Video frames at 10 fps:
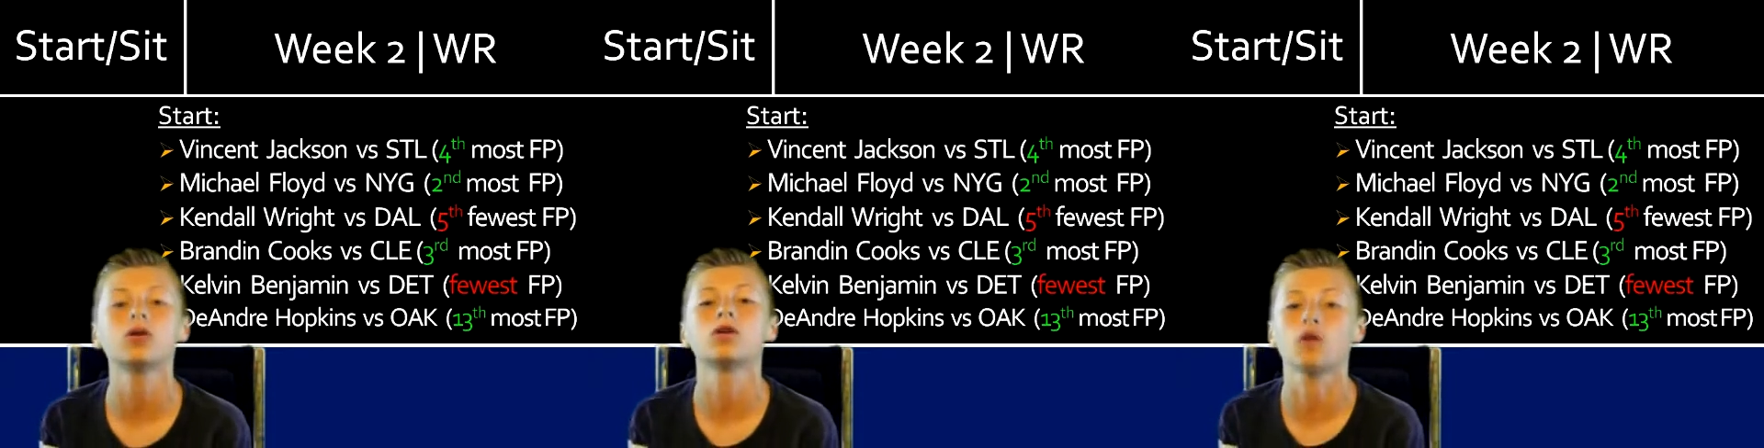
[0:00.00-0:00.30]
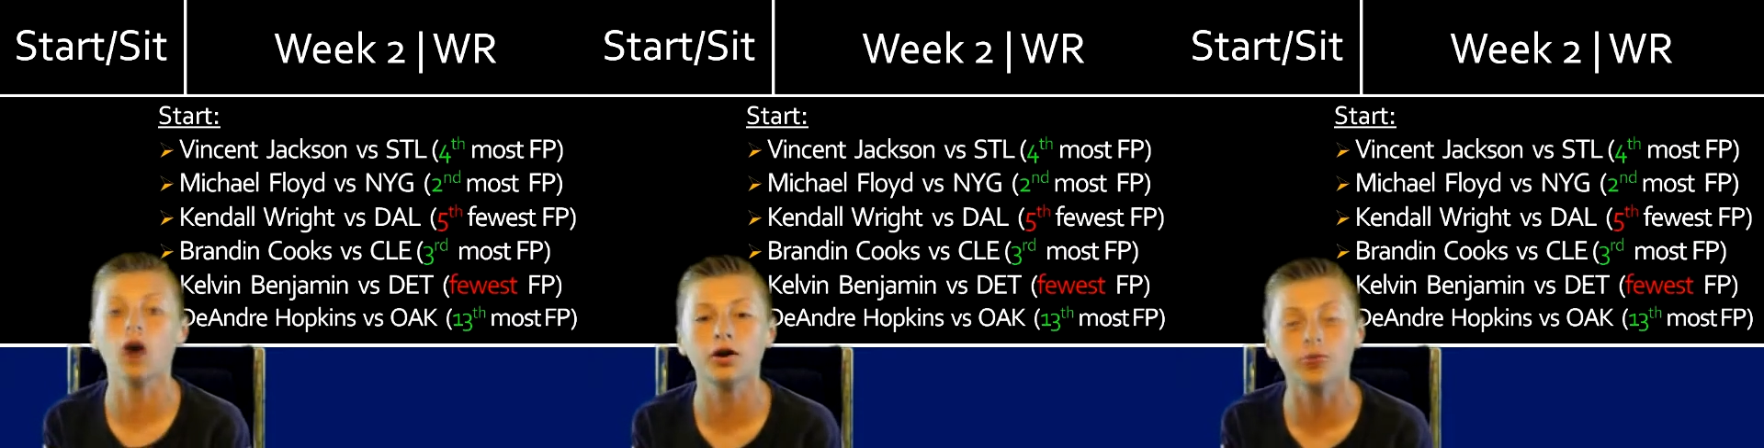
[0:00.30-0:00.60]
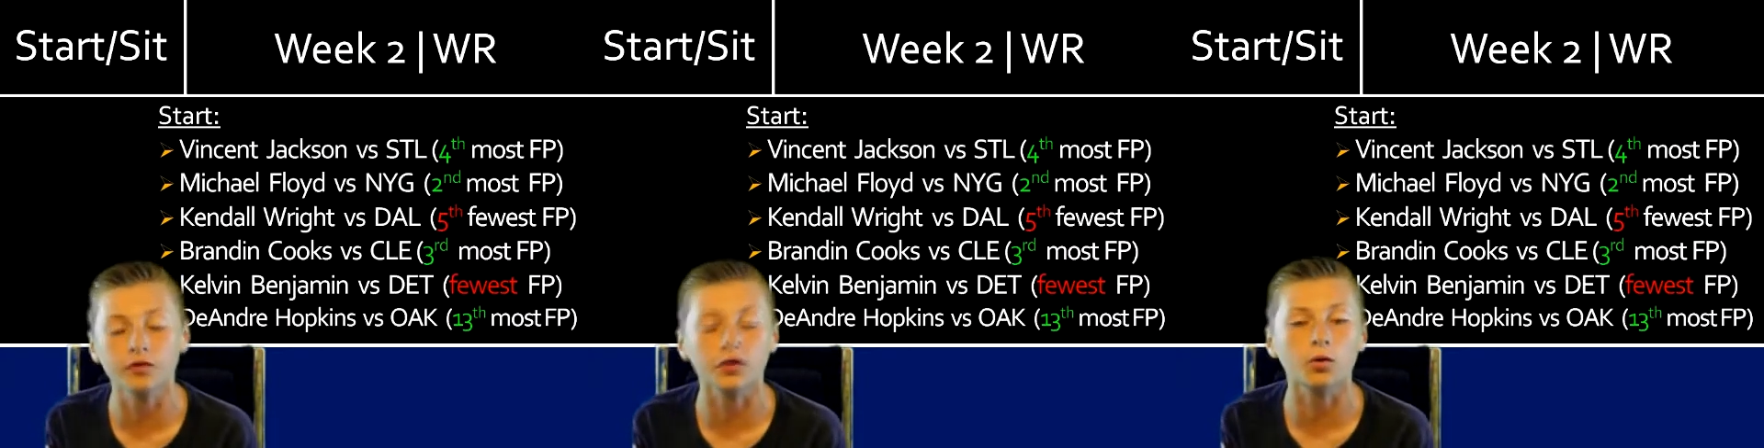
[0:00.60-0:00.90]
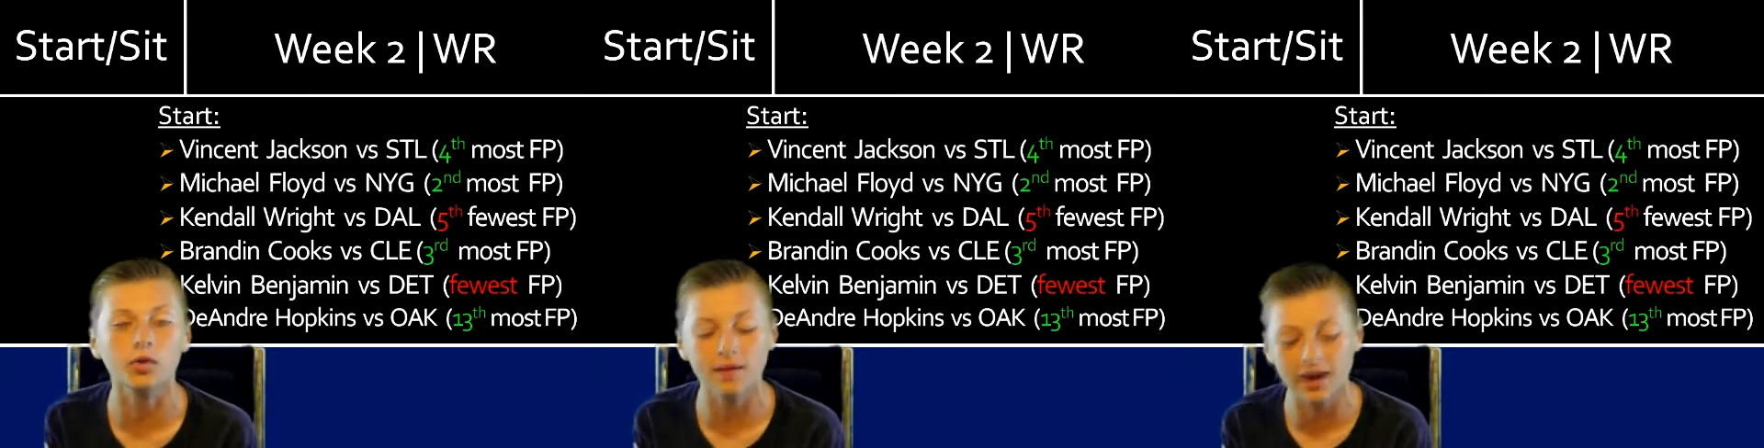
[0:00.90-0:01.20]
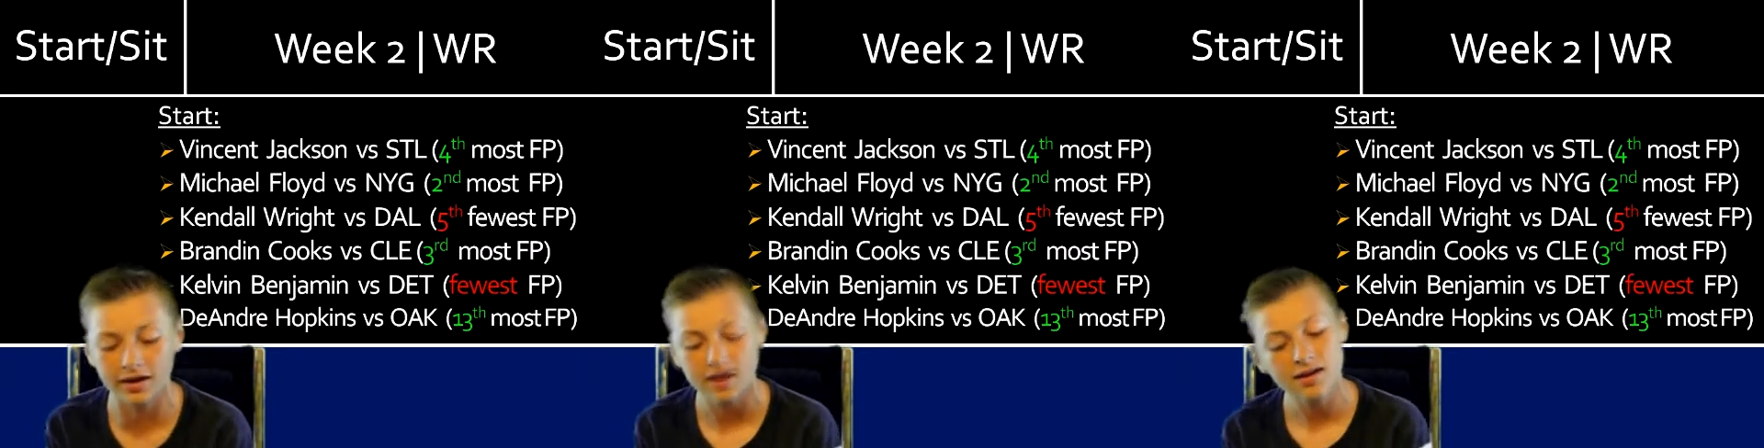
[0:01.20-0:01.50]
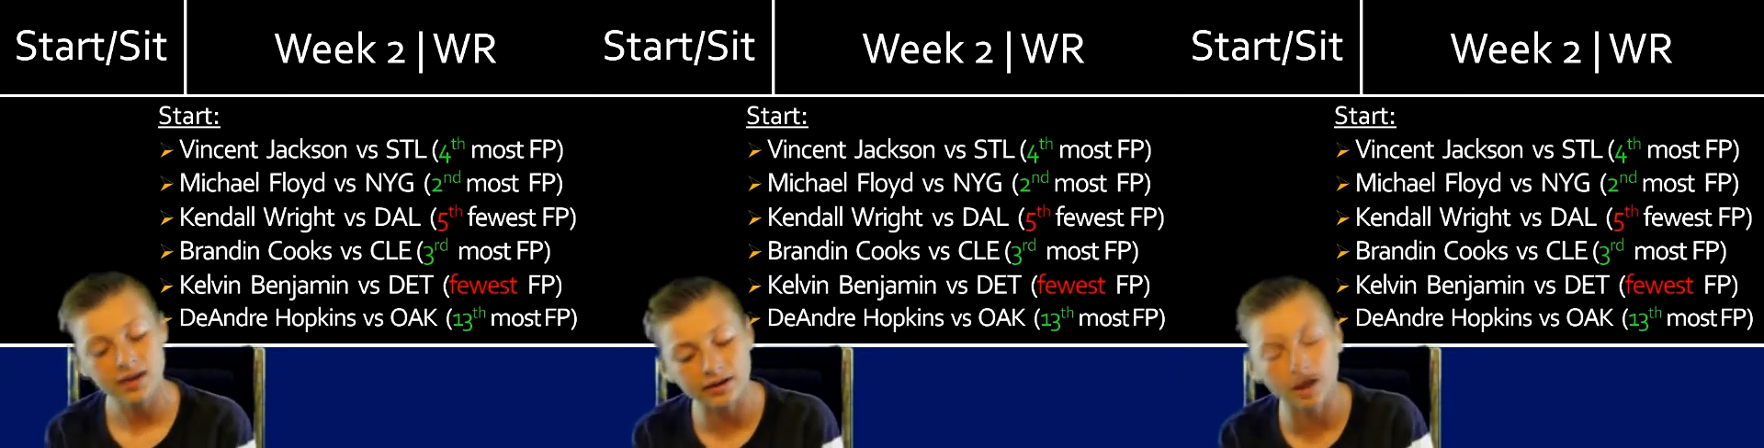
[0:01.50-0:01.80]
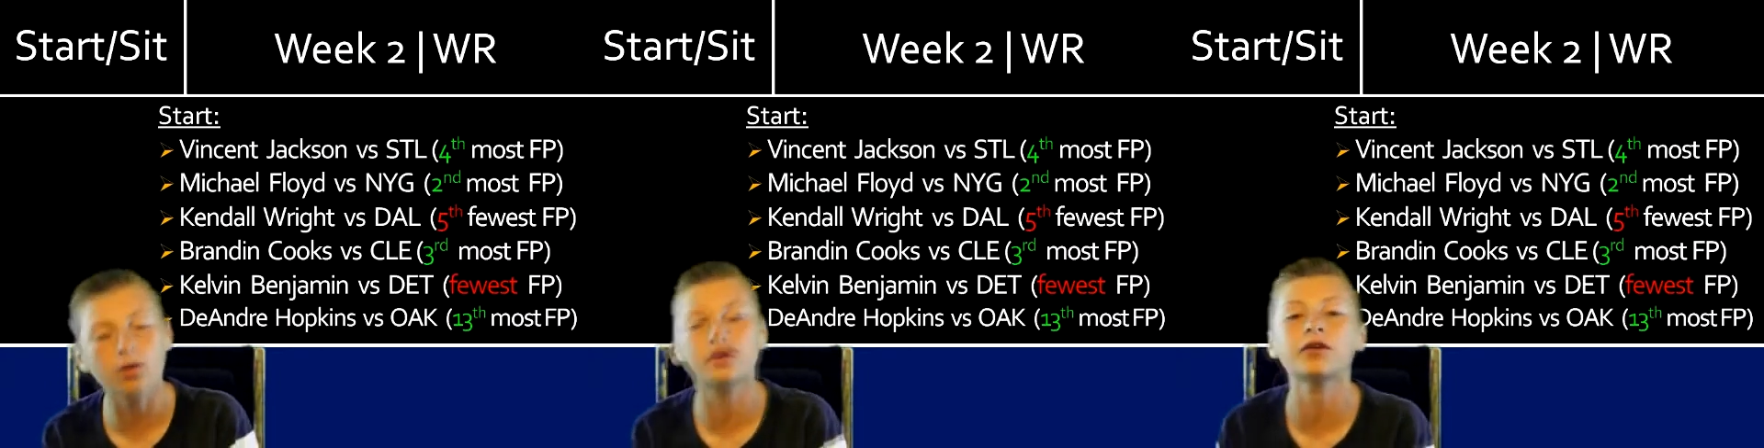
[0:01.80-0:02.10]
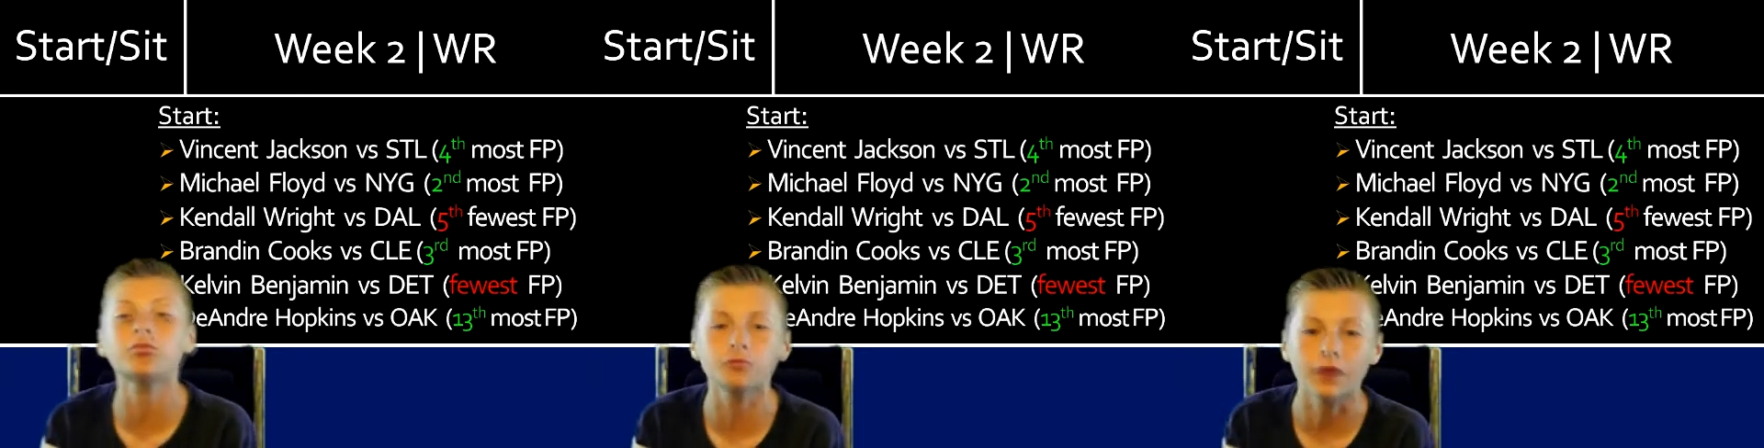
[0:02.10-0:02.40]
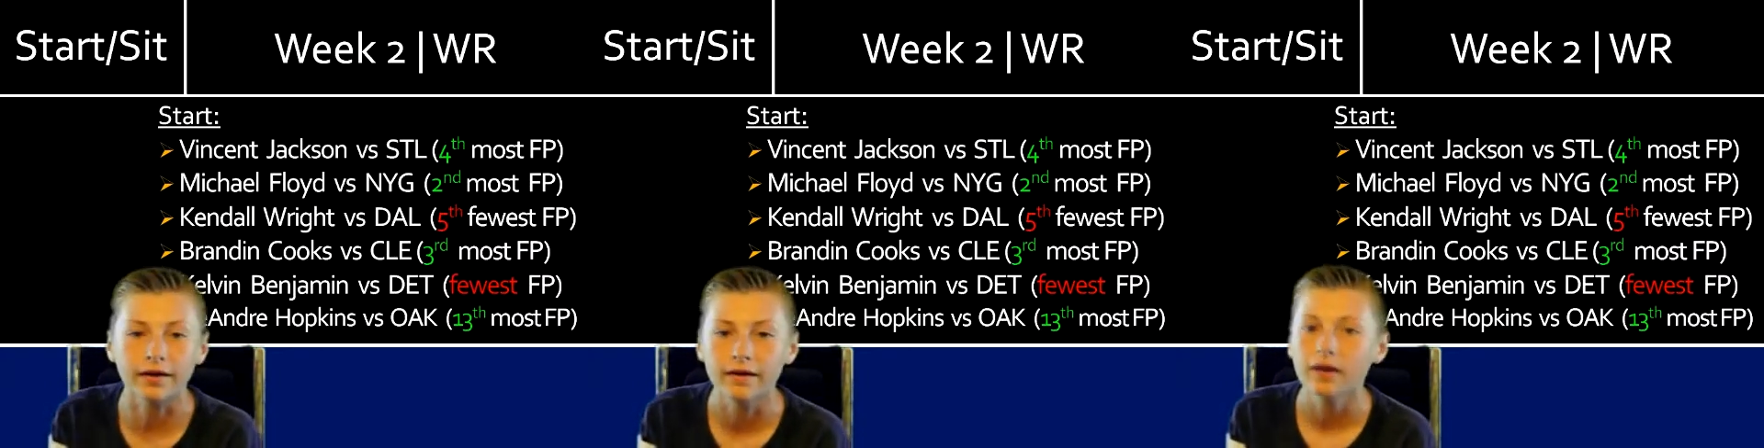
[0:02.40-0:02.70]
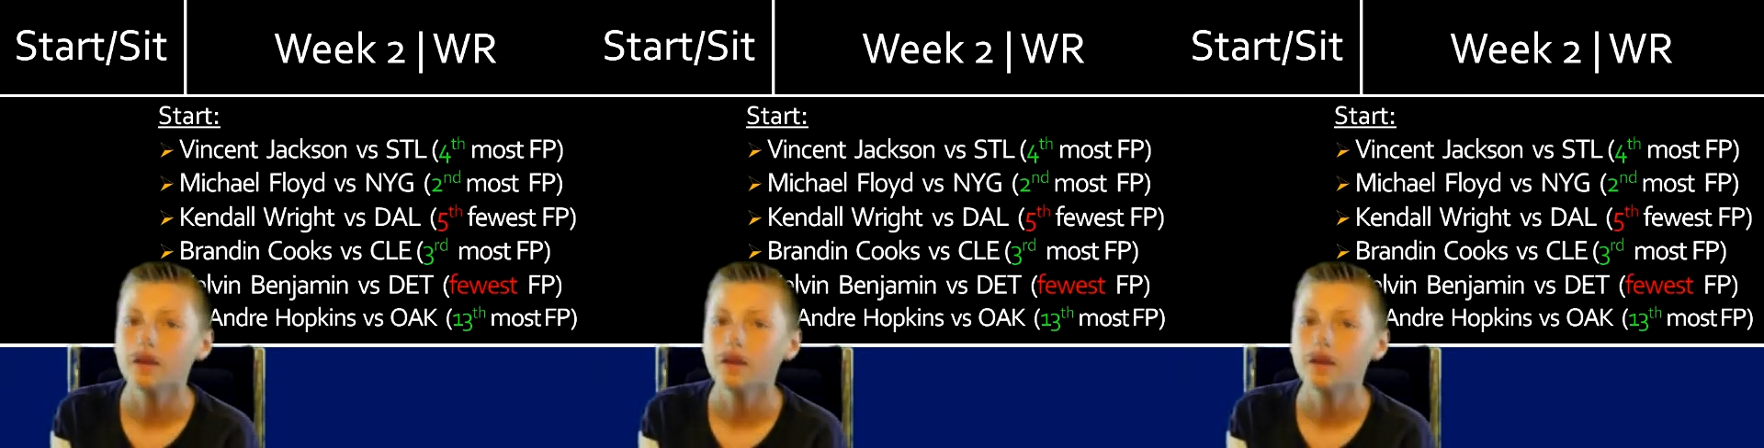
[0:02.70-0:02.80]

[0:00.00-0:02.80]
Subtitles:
Walker, the quarterback, and now Kendall Wright.